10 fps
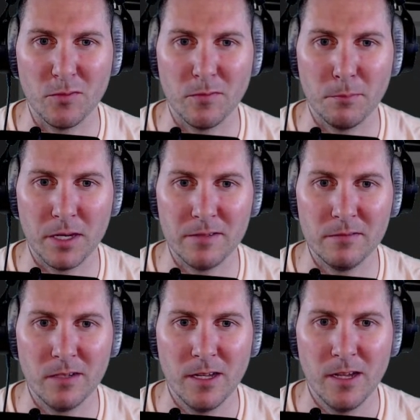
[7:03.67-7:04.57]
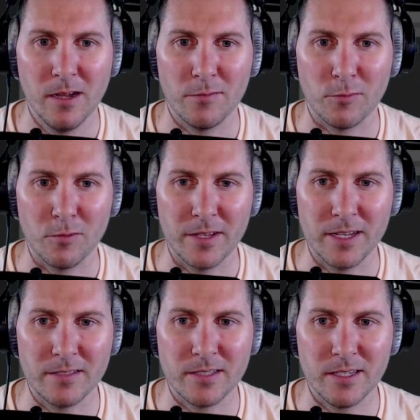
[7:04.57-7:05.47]
button for the
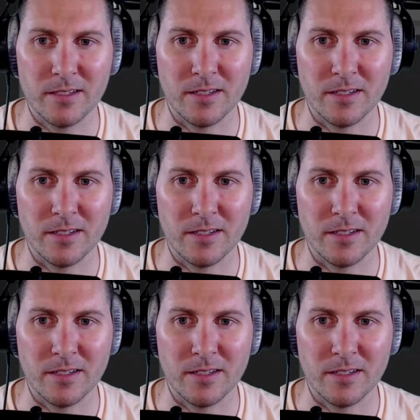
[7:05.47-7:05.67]
headset,